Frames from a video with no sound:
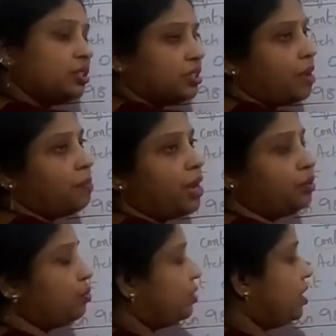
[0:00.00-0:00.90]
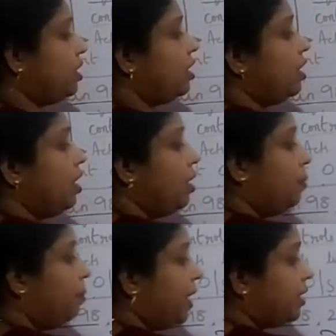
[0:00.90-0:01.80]
some are using,
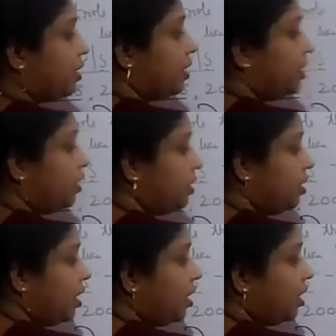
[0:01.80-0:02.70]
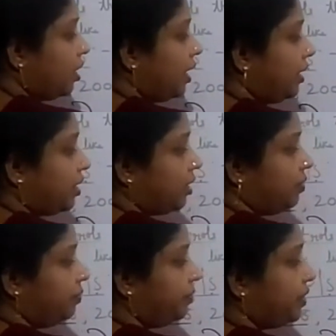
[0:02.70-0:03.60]
but now like
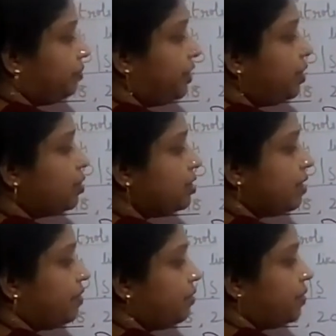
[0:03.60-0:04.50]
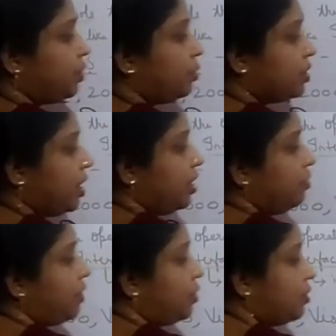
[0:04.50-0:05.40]
Windows 7, Windows 8,
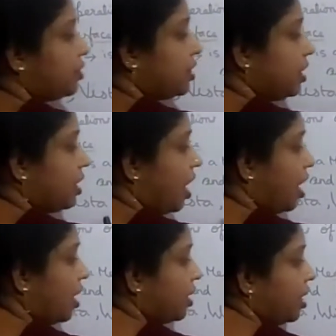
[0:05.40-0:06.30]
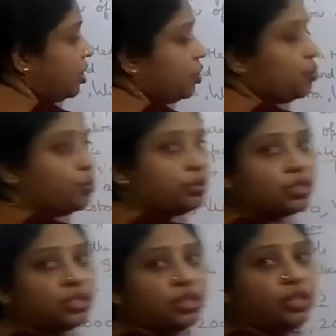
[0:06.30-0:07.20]
Windows 10 are in
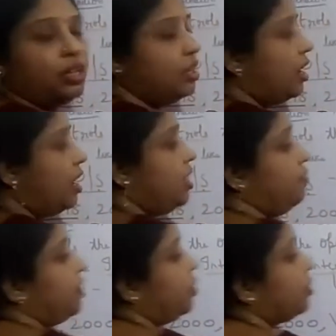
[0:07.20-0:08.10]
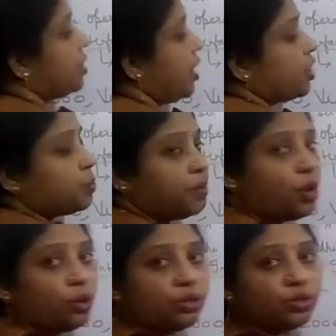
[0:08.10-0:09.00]
use, and Windows XP
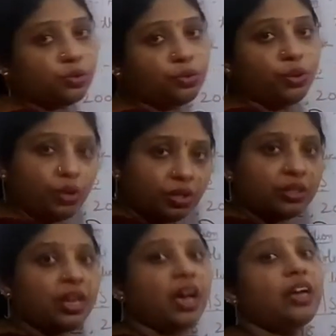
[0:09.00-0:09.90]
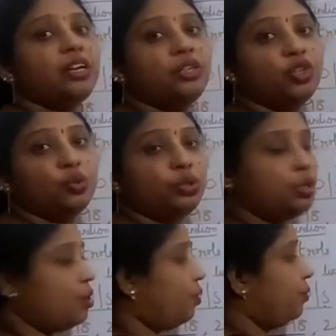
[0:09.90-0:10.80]
also, they are in use
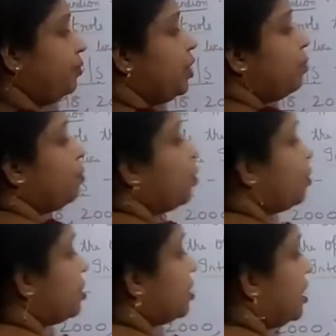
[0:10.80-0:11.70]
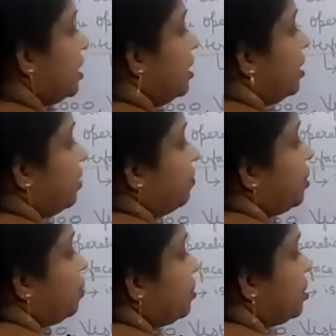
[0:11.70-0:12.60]
now. Mostly
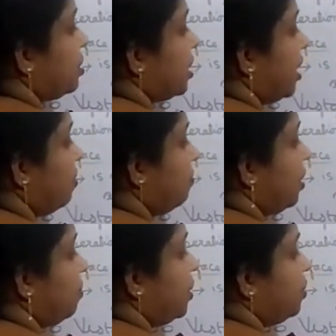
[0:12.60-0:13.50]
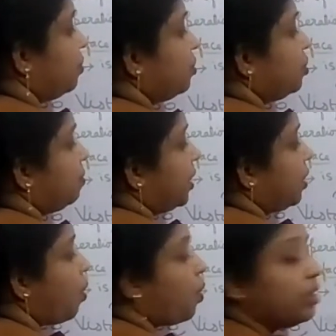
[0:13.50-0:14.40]
Windows 10 will be used by
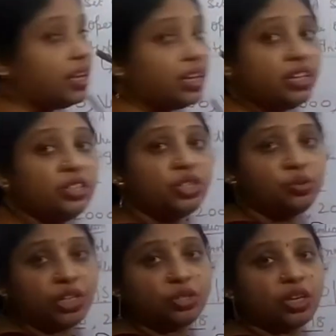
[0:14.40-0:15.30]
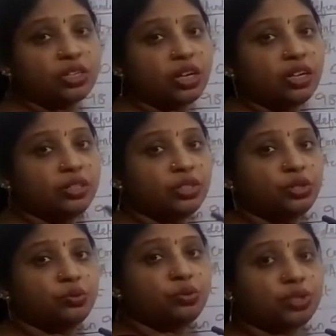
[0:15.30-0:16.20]
all the educational
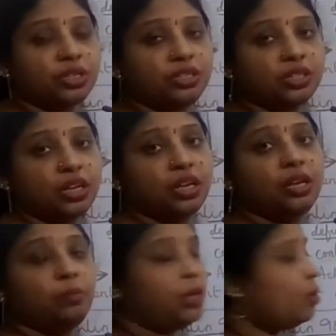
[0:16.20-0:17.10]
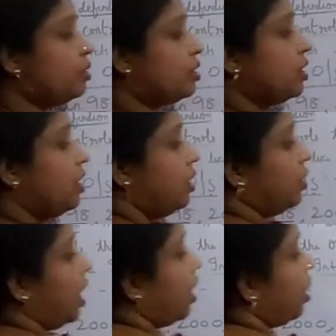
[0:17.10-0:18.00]
institutions because
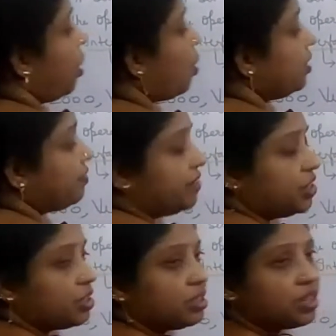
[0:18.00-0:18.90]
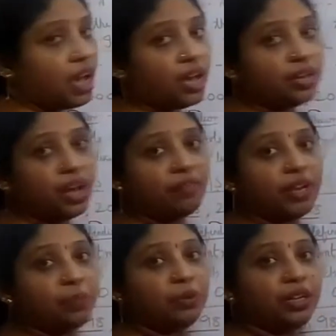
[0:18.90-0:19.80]
all the features are
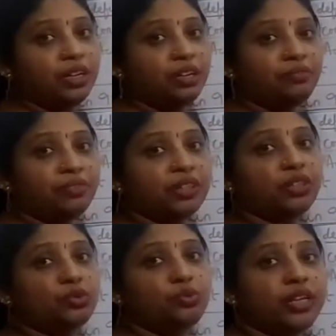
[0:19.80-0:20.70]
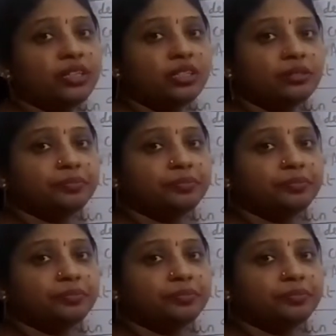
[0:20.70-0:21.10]
available in it for the students.